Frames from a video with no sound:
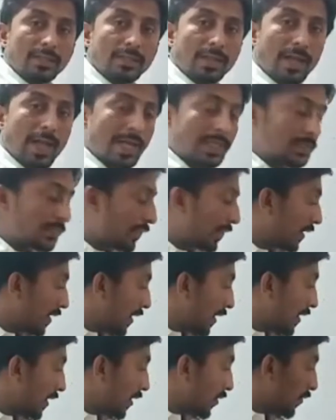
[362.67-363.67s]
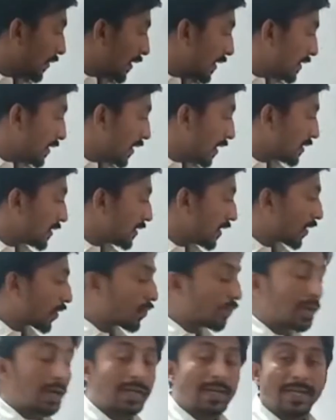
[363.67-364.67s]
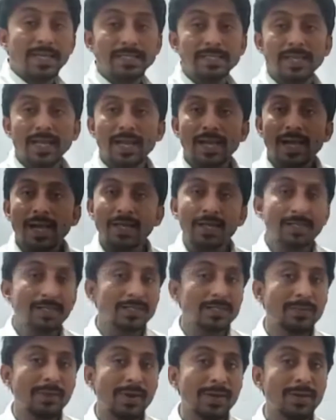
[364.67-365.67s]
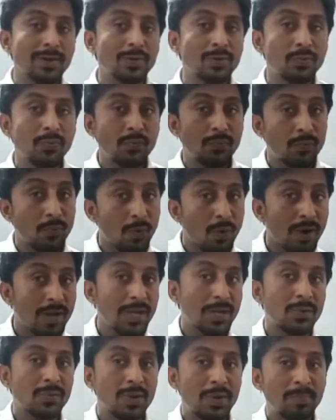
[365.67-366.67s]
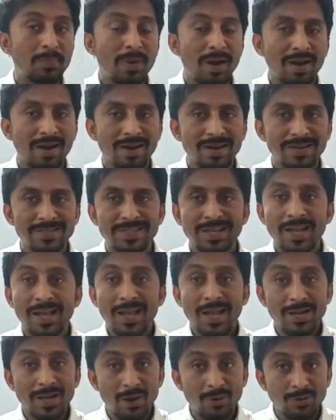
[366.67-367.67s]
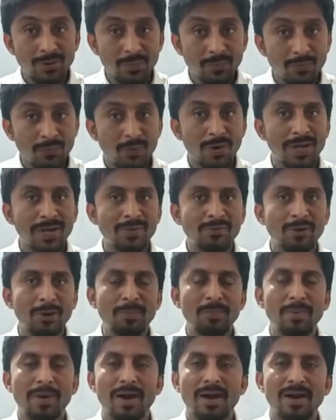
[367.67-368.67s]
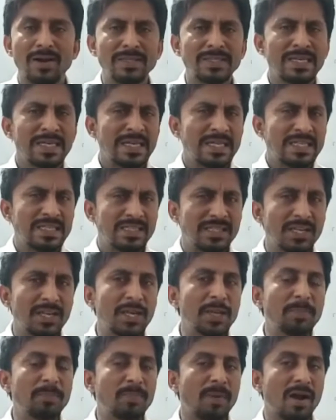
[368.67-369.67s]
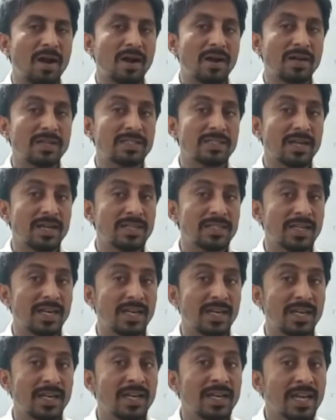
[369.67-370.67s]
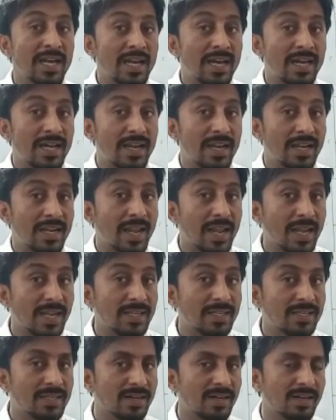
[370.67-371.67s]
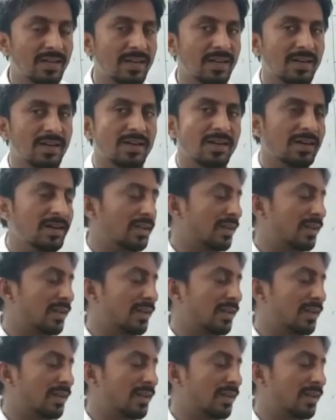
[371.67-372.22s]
the last figure here you can see a circular disc, and it is divided into 4 equal parts, and out of 4 equal parts, 3 parts are shaded in red color.